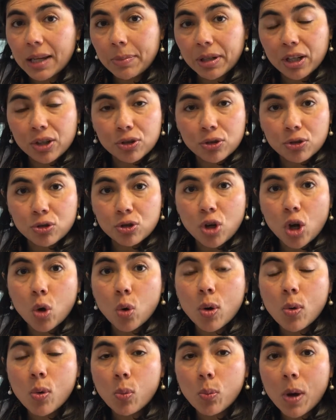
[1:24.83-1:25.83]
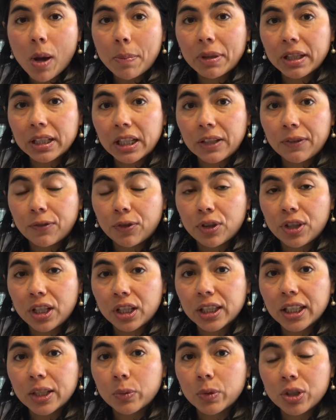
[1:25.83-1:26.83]
because there's no ability for the
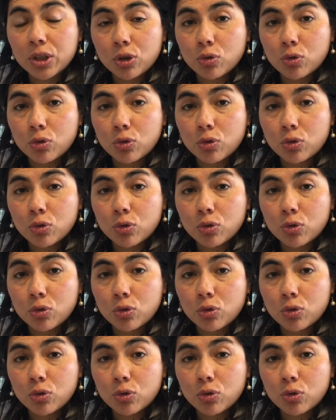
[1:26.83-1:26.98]
liquid to